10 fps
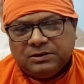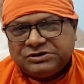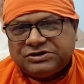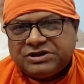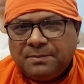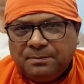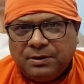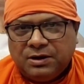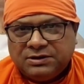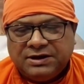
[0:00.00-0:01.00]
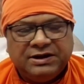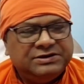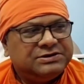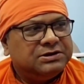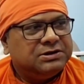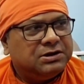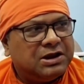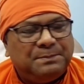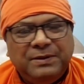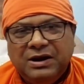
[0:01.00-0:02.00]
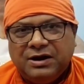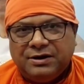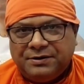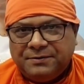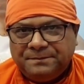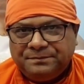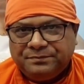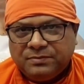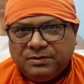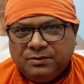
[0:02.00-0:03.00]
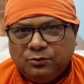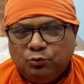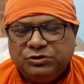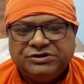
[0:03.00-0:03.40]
stamba, that is a pillar, which